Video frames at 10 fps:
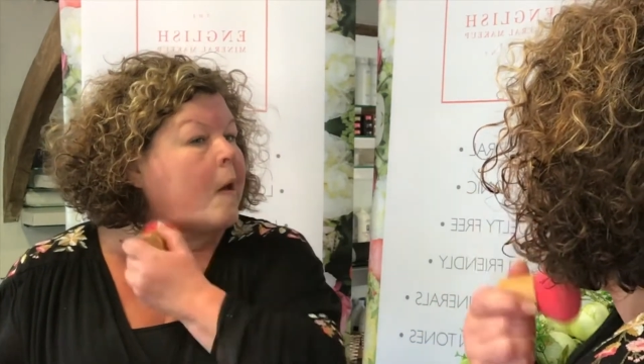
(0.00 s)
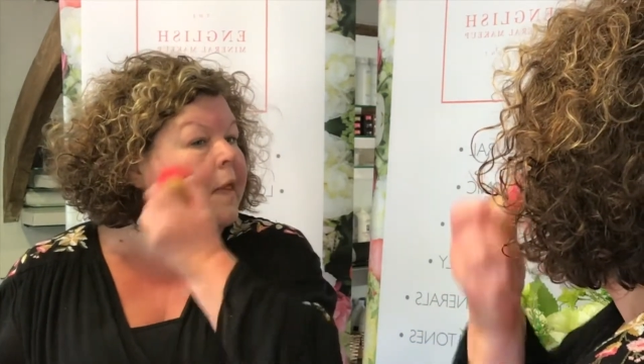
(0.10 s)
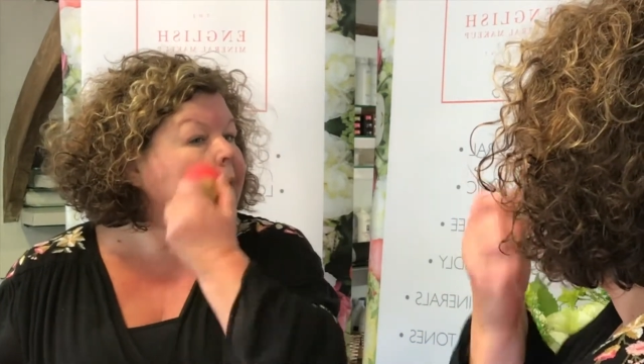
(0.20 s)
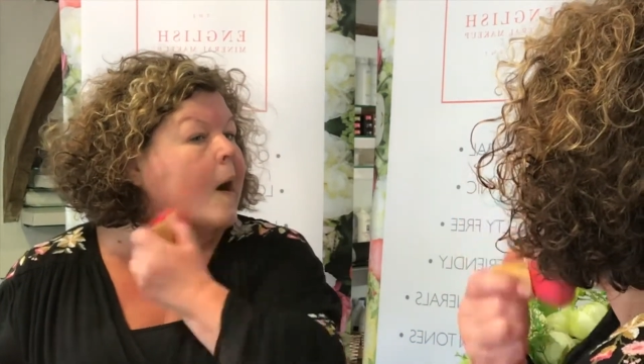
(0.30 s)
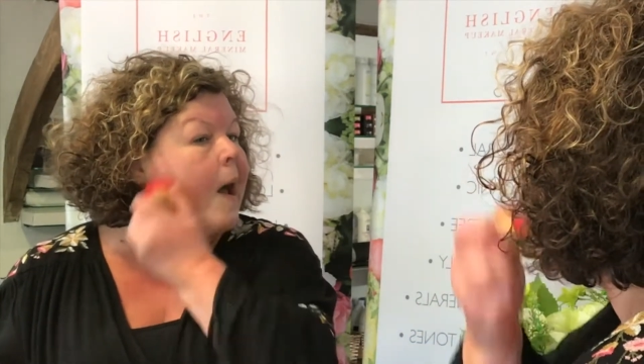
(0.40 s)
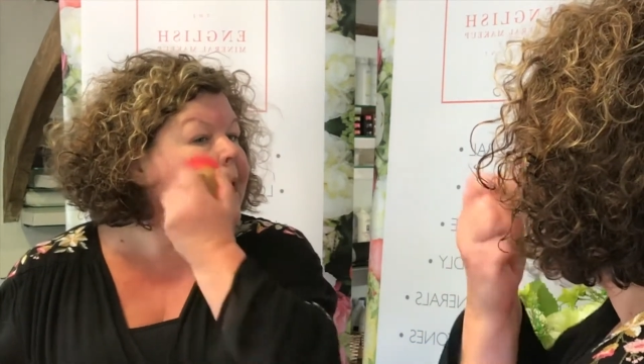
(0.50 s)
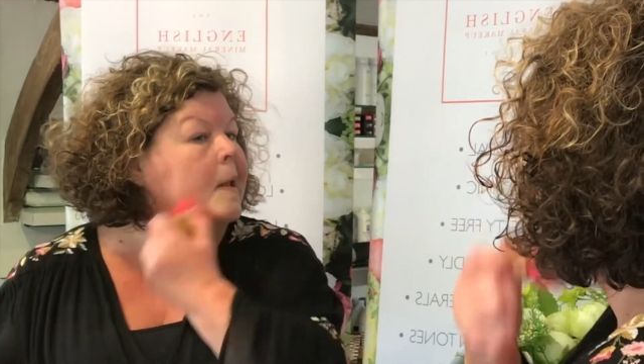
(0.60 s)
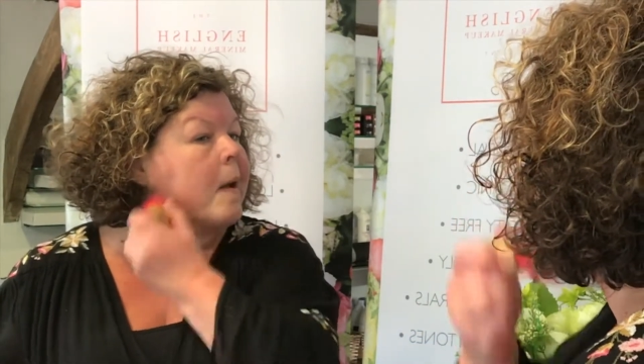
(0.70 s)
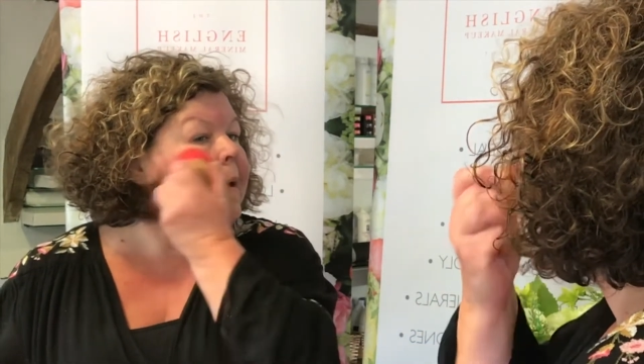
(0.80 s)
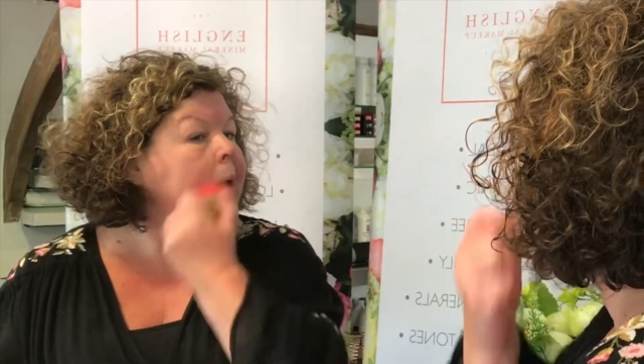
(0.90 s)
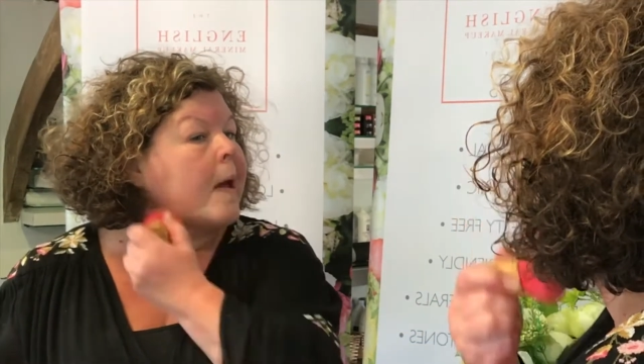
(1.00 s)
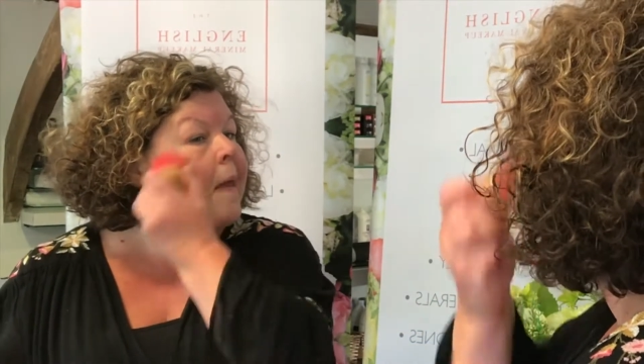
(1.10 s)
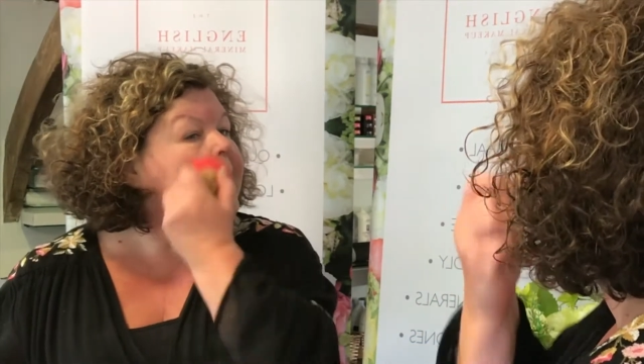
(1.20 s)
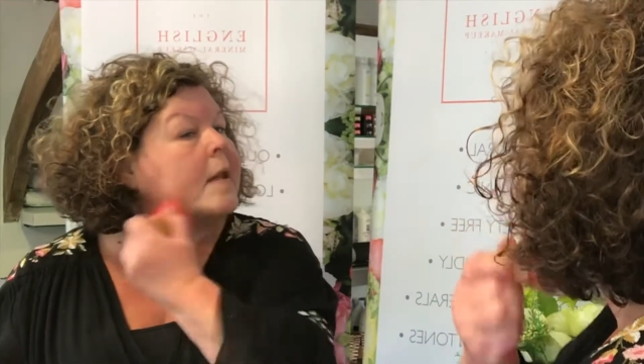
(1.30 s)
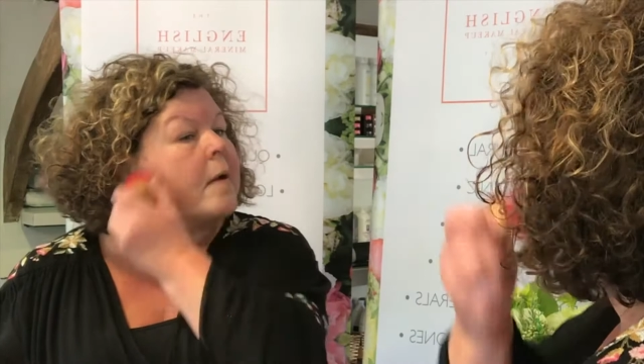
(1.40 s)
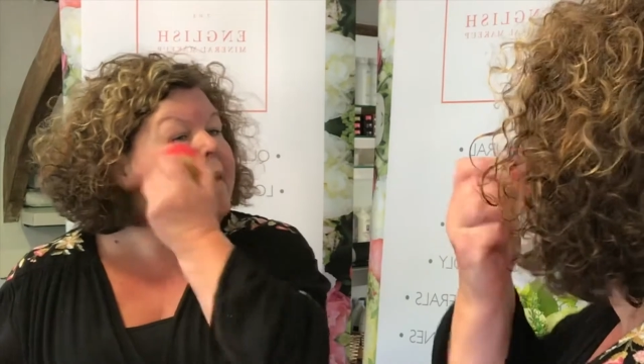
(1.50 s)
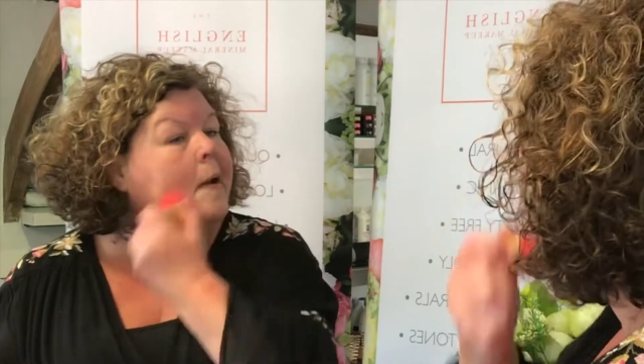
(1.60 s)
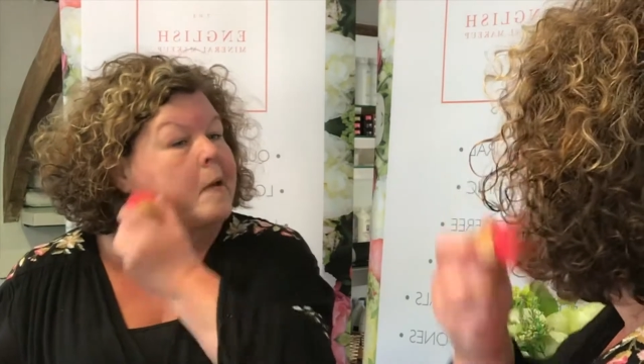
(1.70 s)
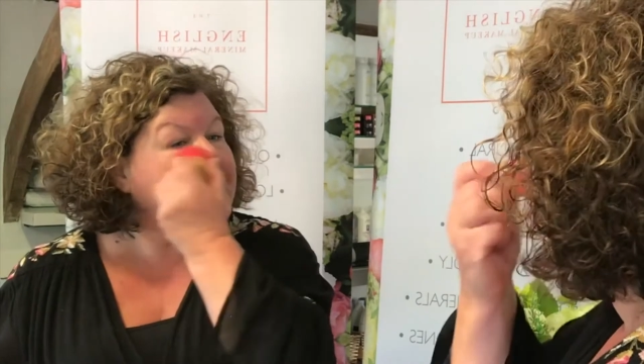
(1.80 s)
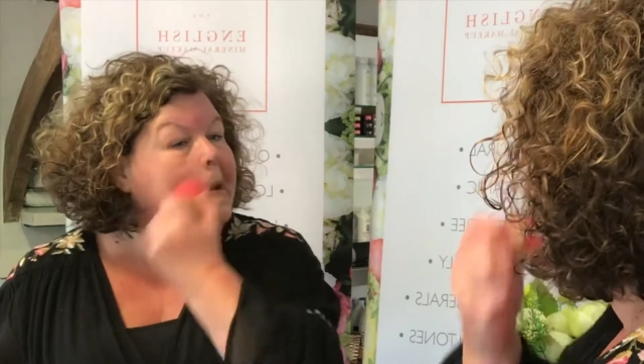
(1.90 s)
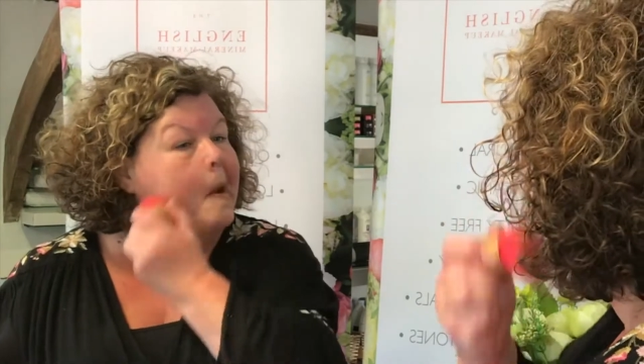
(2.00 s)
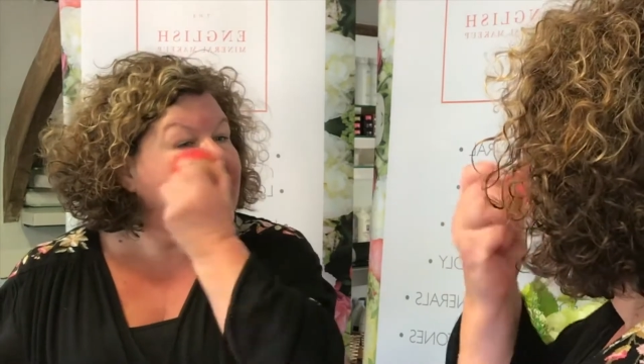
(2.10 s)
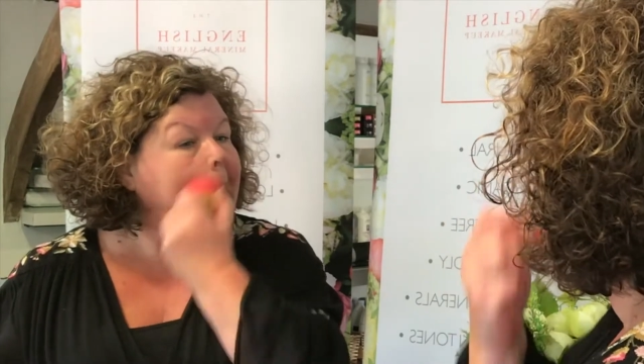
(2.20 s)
the eye, so in that direction.